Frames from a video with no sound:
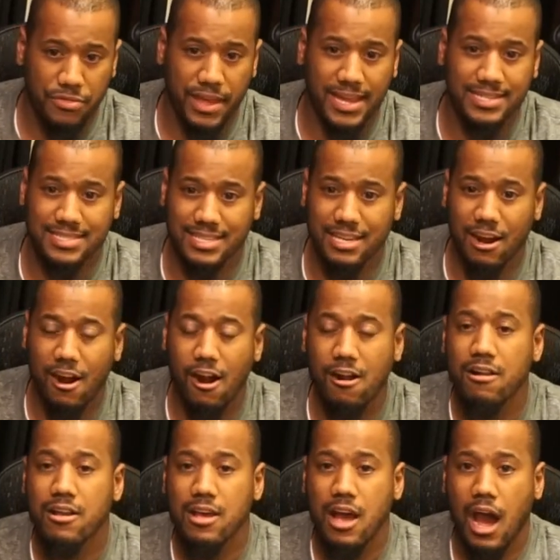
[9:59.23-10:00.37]
HDR,
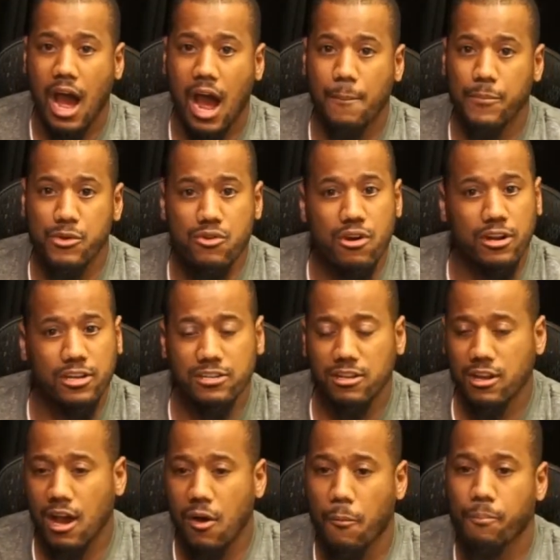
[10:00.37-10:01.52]
you are good to
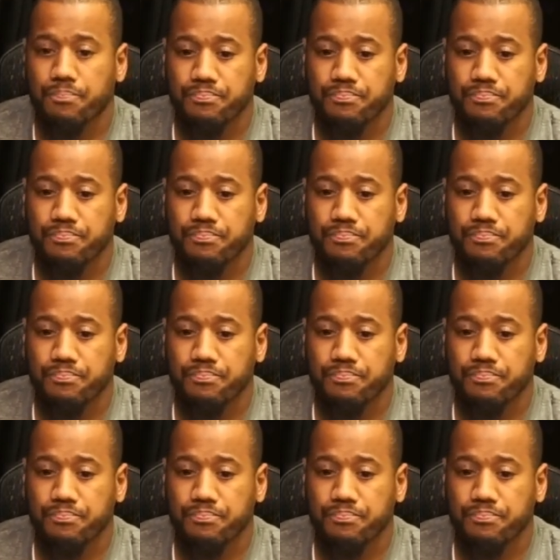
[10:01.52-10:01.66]
go.